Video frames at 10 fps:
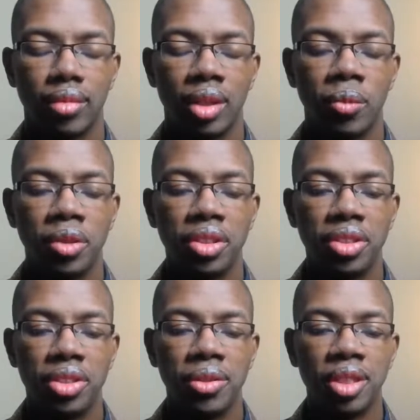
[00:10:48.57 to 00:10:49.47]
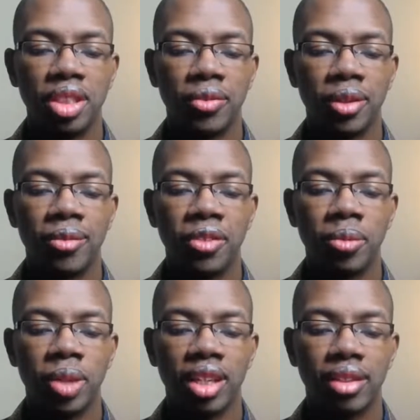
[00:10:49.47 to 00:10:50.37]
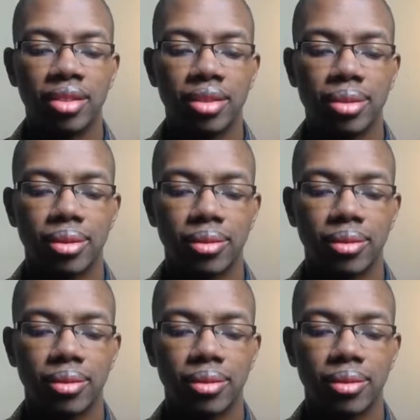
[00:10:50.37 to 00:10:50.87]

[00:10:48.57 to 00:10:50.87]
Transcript: And we'll just do this for a few minutes.